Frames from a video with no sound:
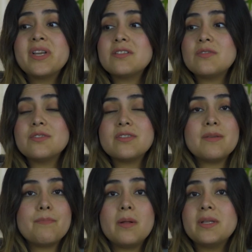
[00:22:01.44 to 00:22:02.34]
because also
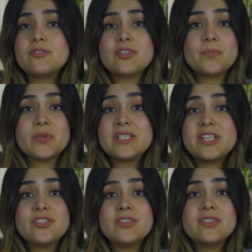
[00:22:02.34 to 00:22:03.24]
the public
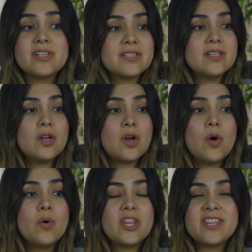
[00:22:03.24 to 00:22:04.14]
transportation doesn't
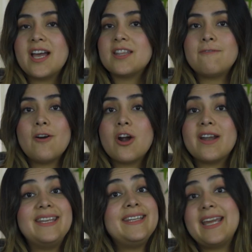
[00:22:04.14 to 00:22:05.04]
go that
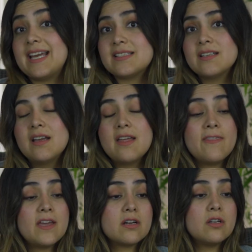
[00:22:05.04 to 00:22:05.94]
far yet.
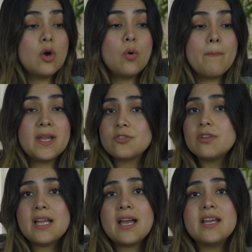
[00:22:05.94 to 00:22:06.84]
There are no
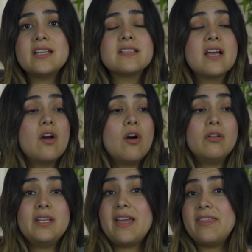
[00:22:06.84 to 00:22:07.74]
metro lines,
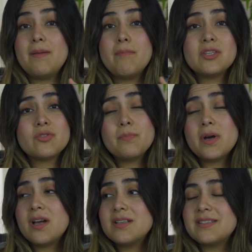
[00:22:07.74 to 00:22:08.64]
only I think
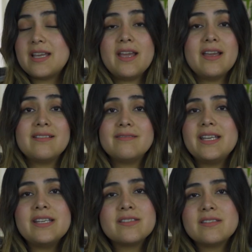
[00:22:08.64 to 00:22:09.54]
Metrobus, and
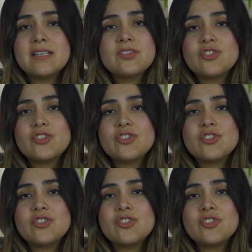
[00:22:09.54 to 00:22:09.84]
it's